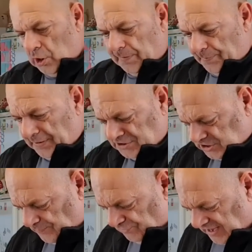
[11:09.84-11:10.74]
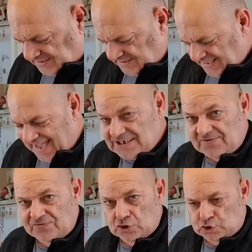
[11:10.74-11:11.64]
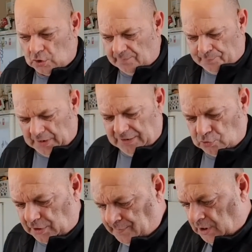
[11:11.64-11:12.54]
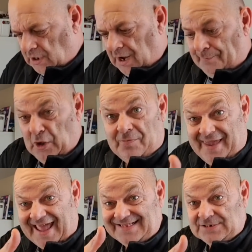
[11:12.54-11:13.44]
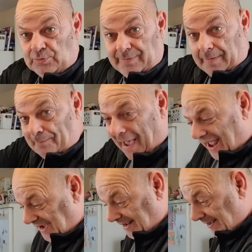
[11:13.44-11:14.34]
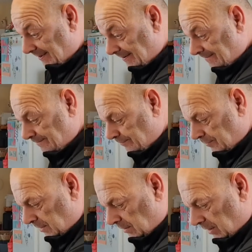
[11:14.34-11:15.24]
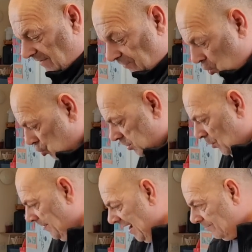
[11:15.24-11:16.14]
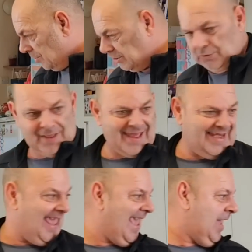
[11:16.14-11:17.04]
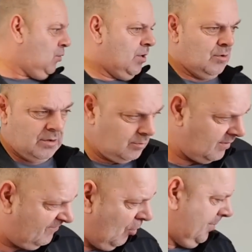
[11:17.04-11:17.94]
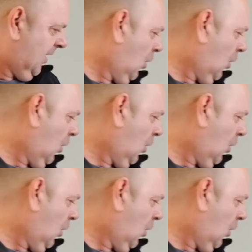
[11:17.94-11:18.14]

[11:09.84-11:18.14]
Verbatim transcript: a couple of pieces of bread. The eggs I've just done, I've peeled them. I burnt my hands with my pan. I haven't cut them up yet, I'm going to do that now. I'm going to find my